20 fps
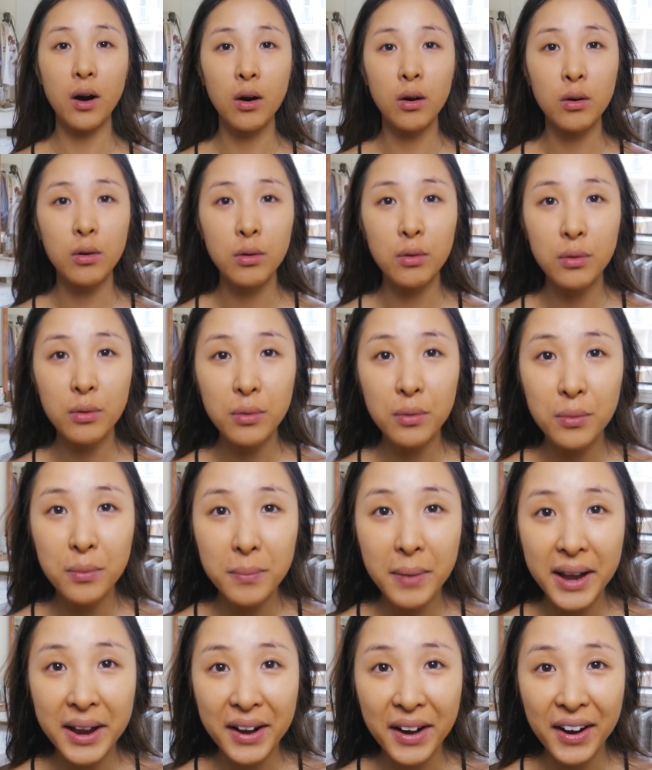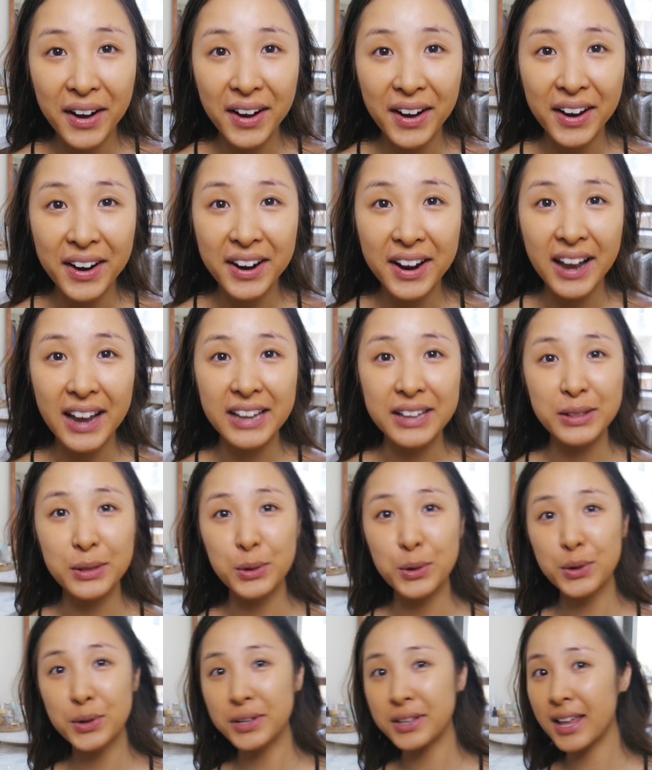Oh my god, I
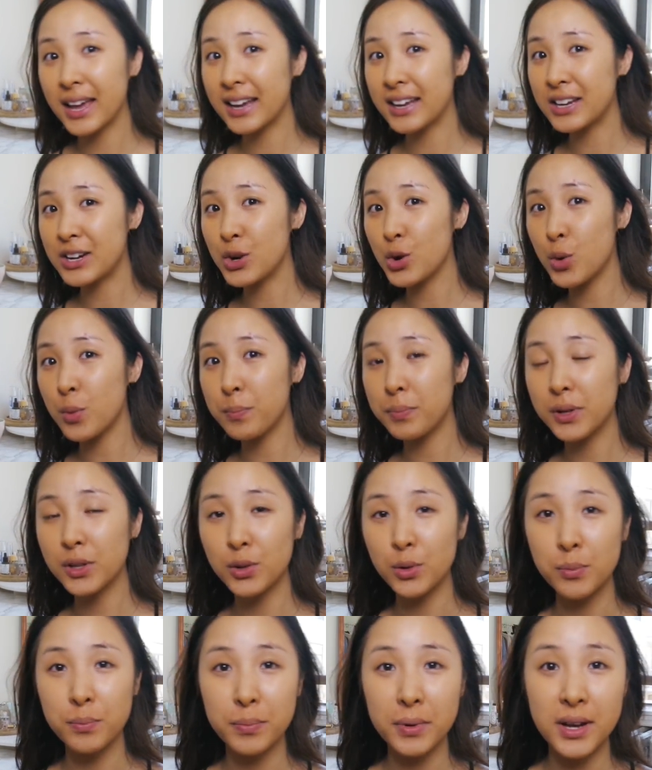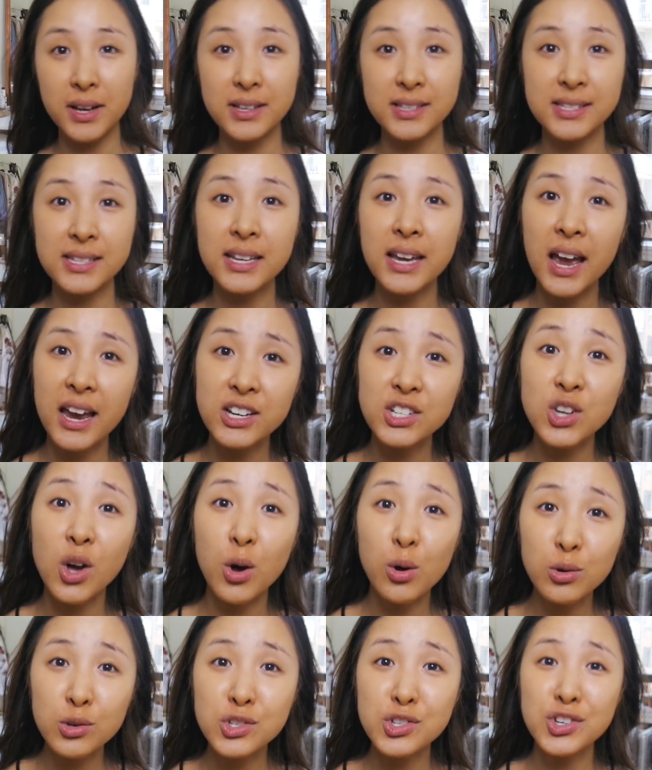look like an Oompa Loompa. See, I
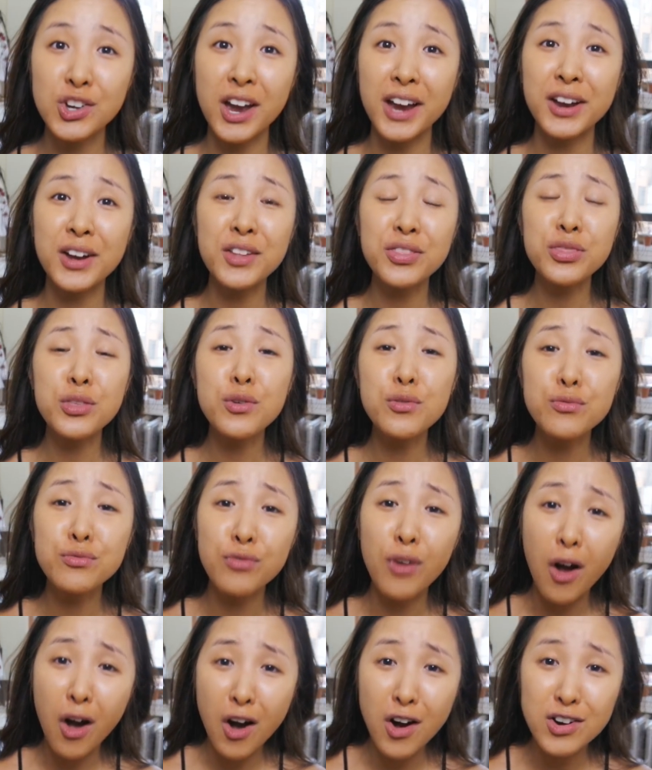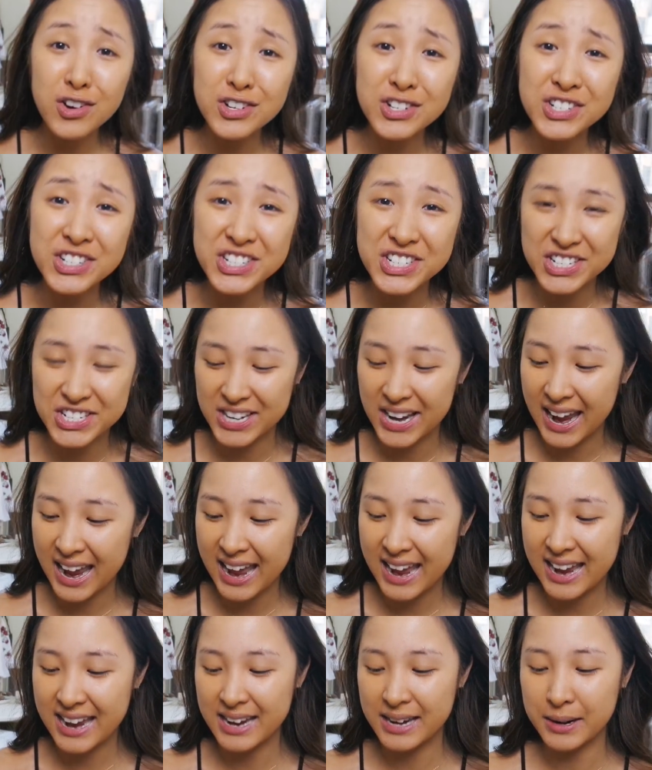told you, I got the wrong
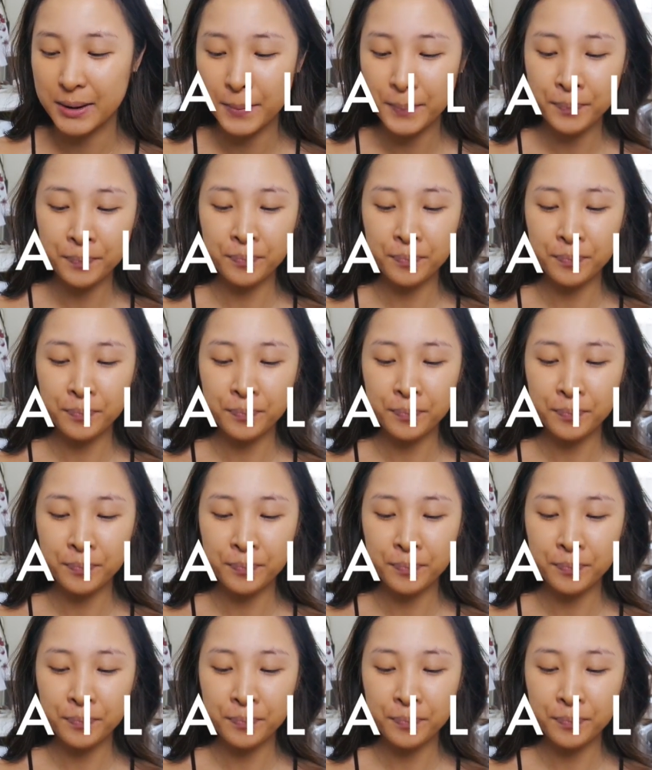shade.